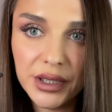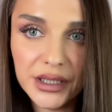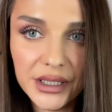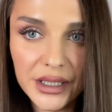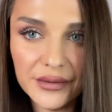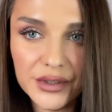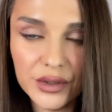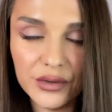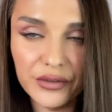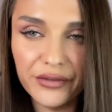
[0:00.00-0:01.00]
It gives
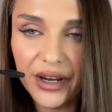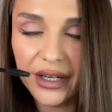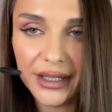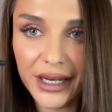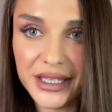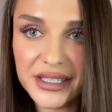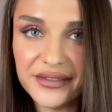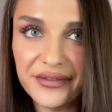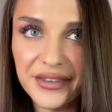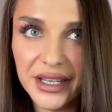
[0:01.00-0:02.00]
you very nice,
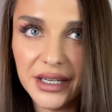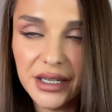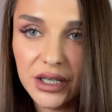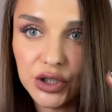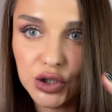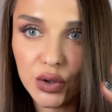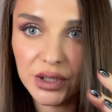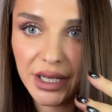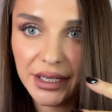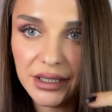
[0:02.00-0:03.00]
thick,
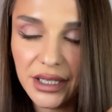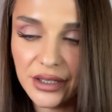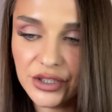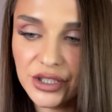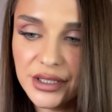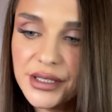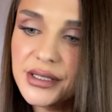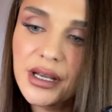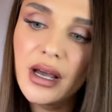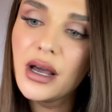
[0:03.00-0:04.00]
doll-like lashes.